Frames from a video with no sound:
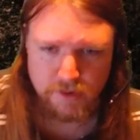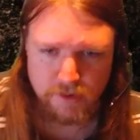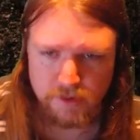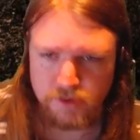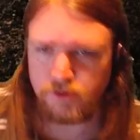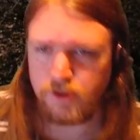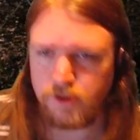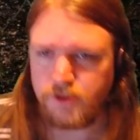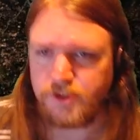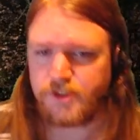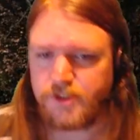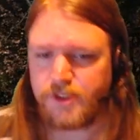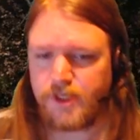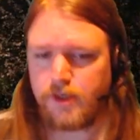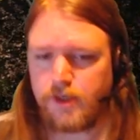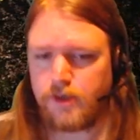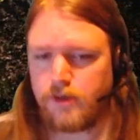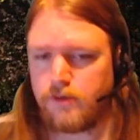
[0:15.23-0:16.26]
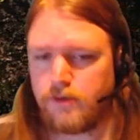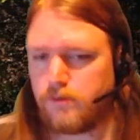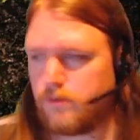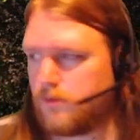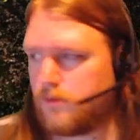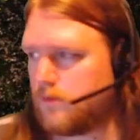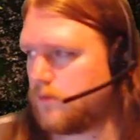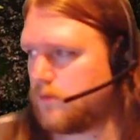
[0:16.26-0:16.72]
Durant is a
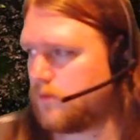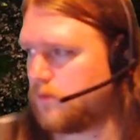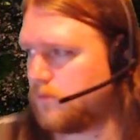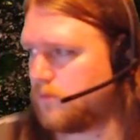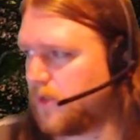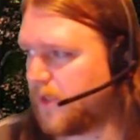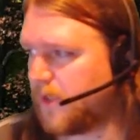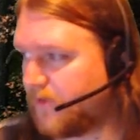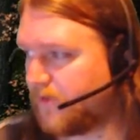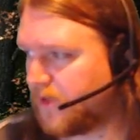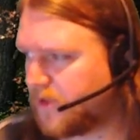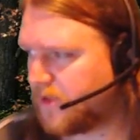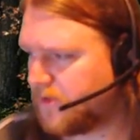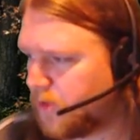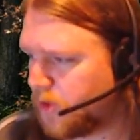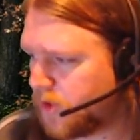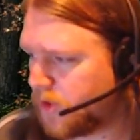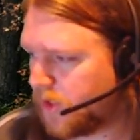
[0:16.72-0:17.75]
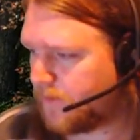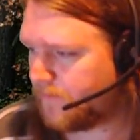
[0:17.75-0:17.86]
melee fighter mostly.